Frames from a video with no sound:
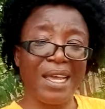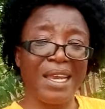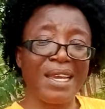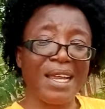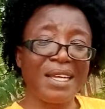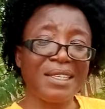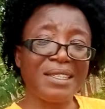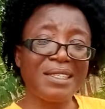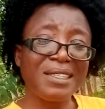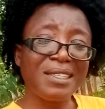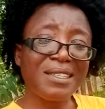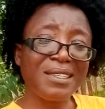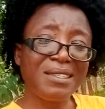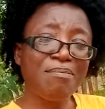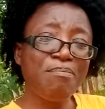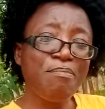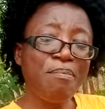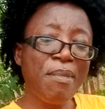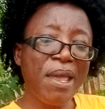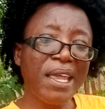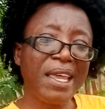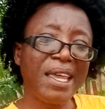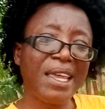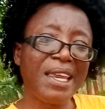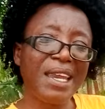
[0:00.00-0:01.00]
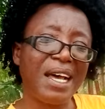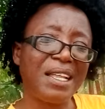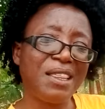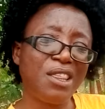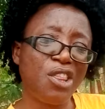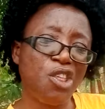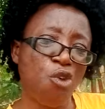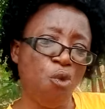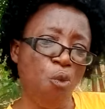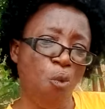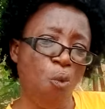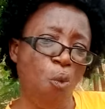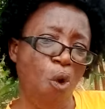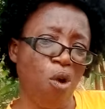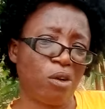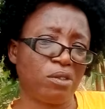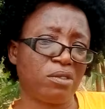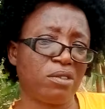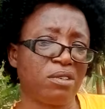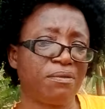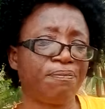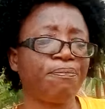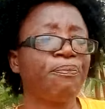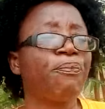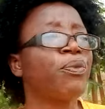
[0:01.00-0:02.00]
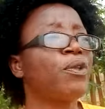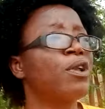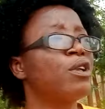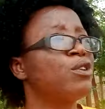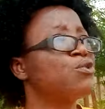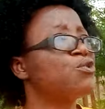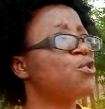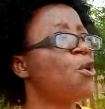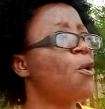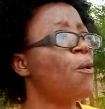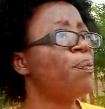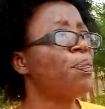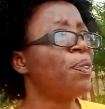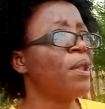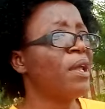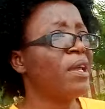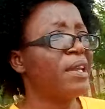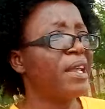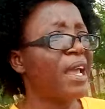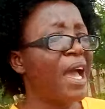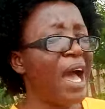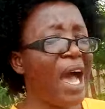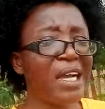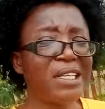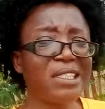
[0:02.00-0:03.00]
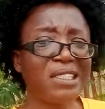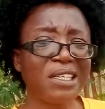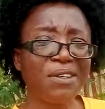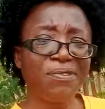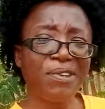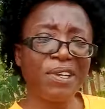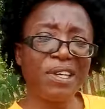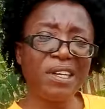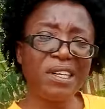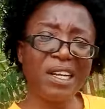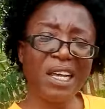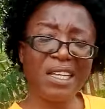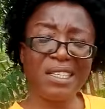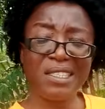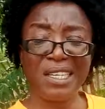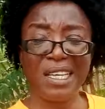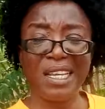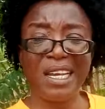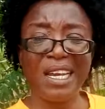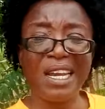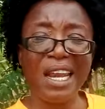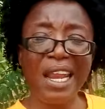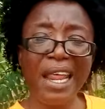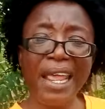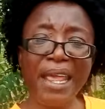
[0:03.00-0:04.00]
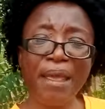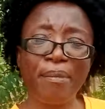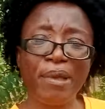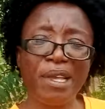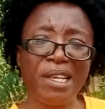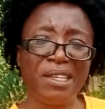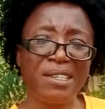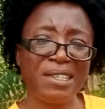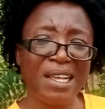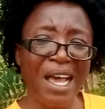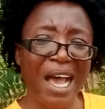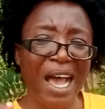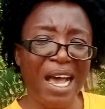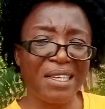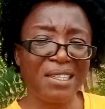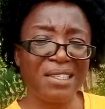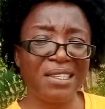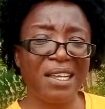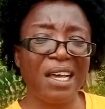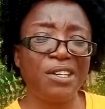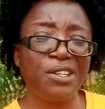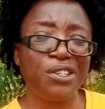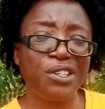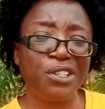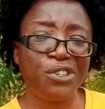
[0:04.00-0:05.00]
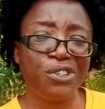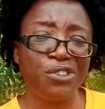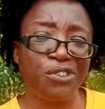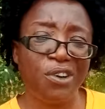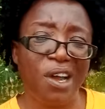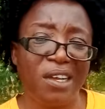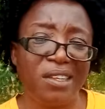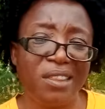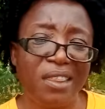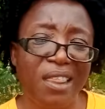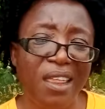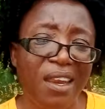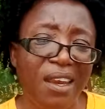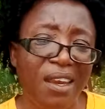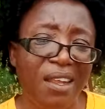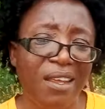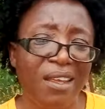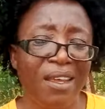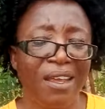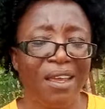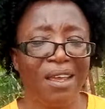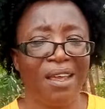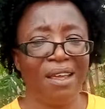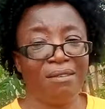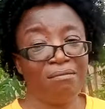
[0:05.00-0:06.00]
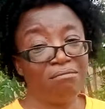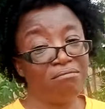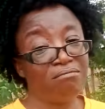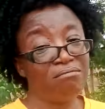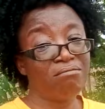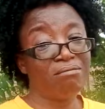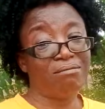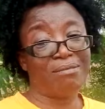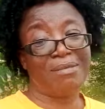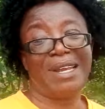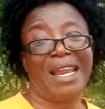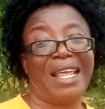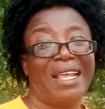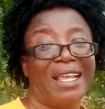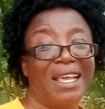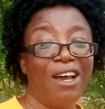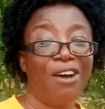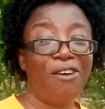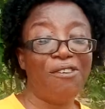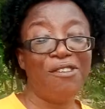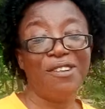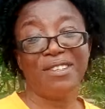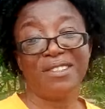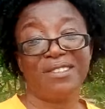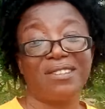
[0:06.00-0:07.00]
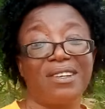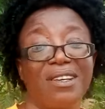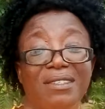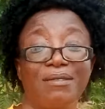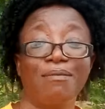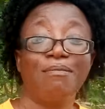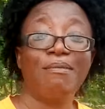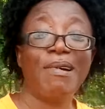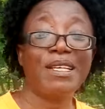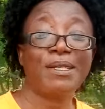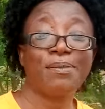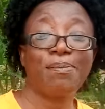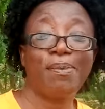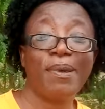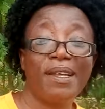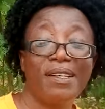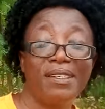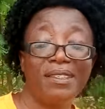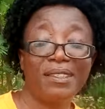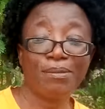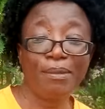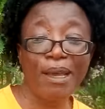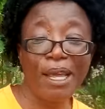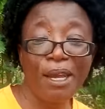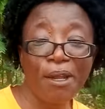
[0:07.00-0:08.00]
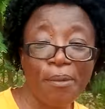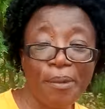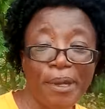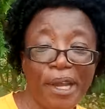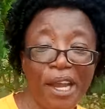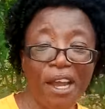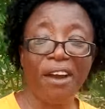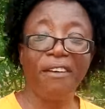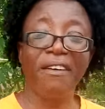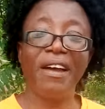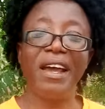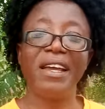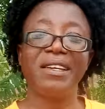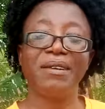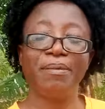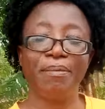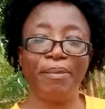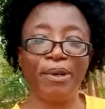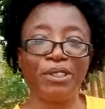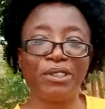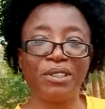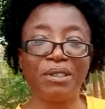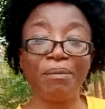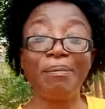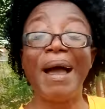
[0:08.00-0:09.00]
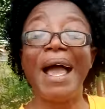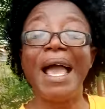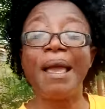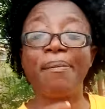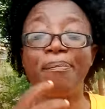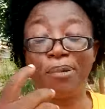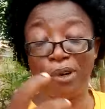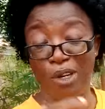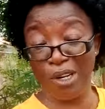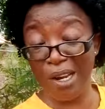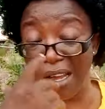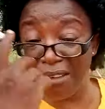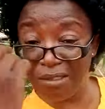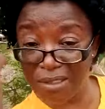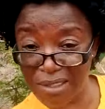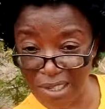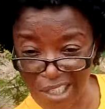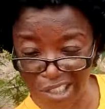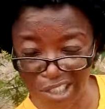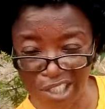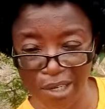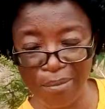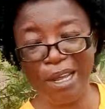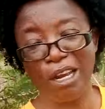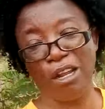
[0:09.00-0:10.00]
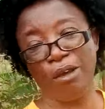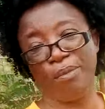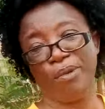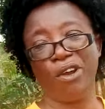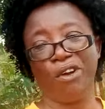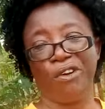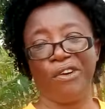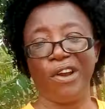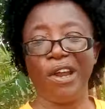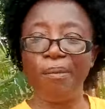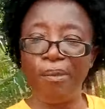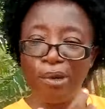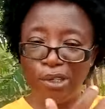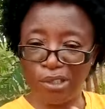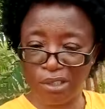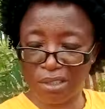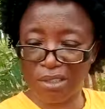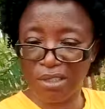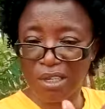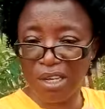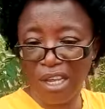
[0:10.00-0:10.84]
that is making that thing works. So the active ingredient in neem is azadirachtin. Like I always said, my spellings might not be correct, but my pronunciation might not be correct, but